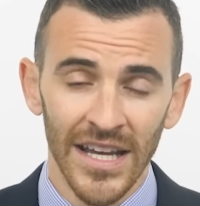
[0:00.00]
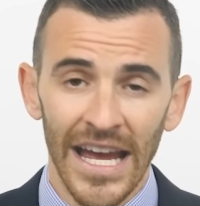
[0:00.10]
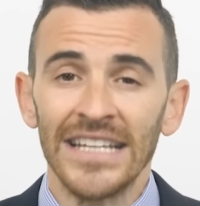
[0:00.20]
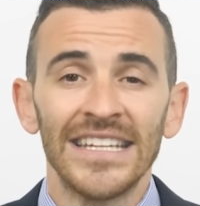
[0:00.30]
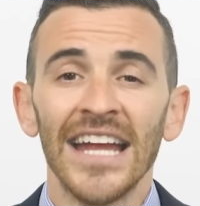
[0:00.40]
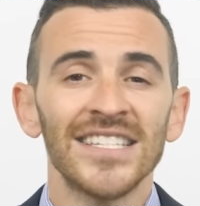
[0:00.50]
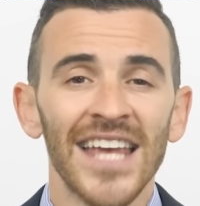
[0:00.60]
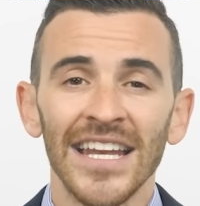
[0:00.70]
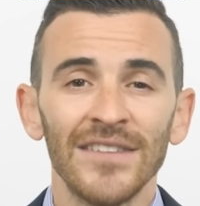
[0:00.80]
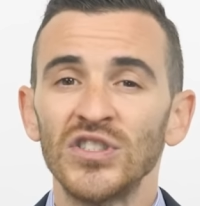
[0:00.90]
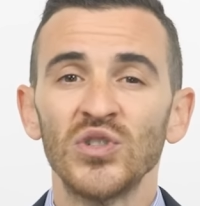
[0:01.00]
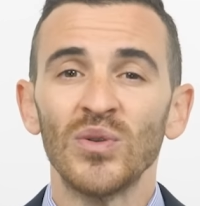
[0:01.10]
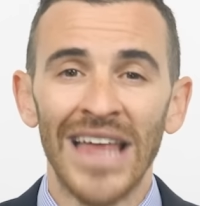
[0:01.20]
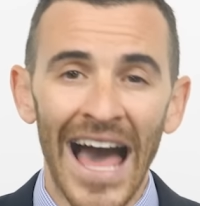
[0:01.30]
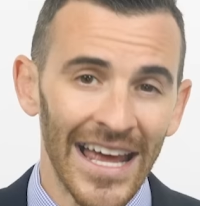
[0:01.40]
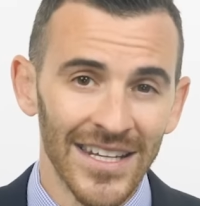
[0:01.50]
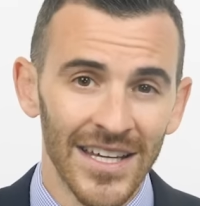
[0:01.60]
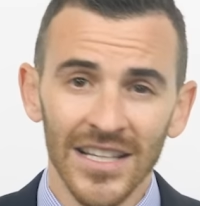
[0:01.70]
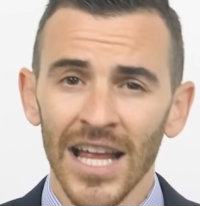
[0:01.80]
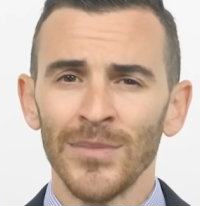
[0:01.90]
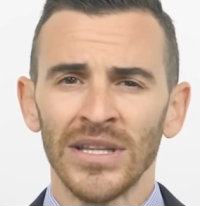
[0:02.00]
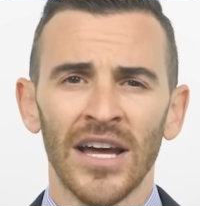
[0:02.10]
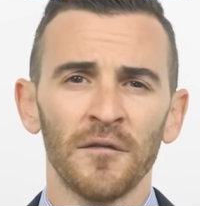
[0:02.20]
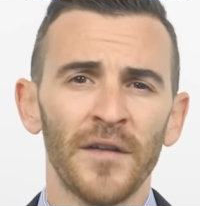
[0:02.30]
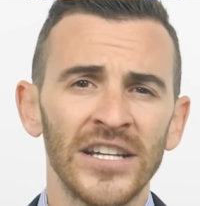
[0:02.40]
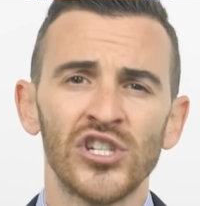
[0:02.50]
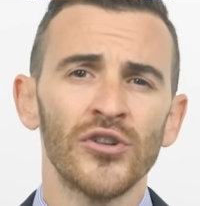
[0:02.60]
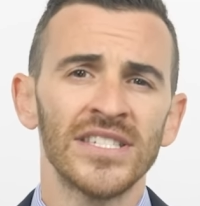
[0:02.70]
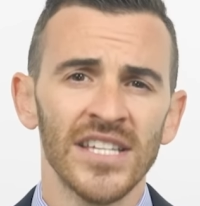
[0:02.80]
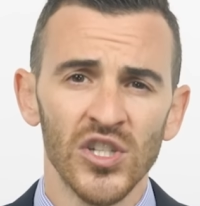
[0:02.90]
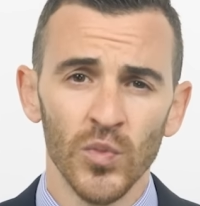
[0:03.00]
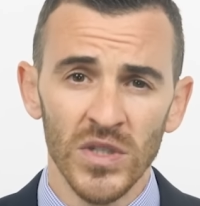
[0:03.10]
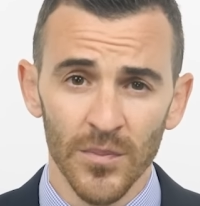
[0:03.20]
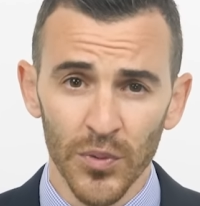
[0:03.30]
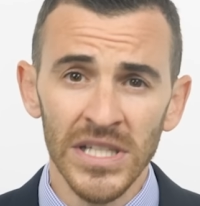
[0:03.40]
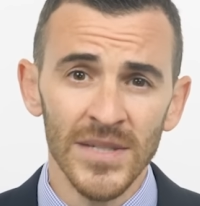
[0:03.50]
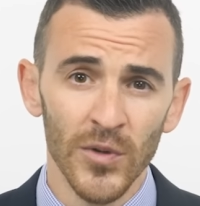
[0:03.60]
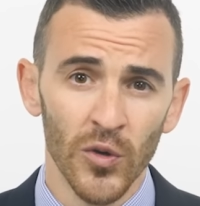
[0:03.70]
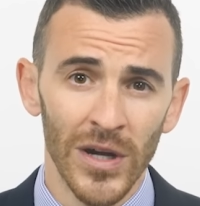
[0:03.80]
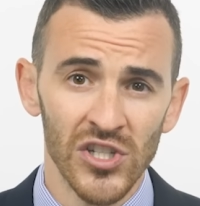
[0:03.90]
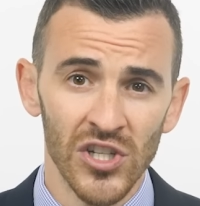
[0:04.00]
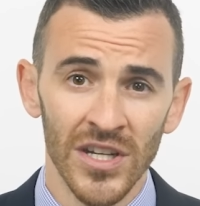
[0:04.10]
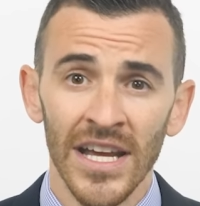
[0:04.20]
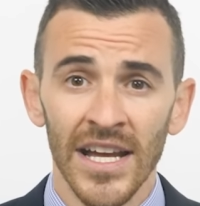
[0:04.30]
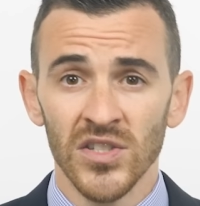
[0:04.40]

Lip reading: And Gaetz can't even do that, claiming that in fact jurisdiction was the principal question,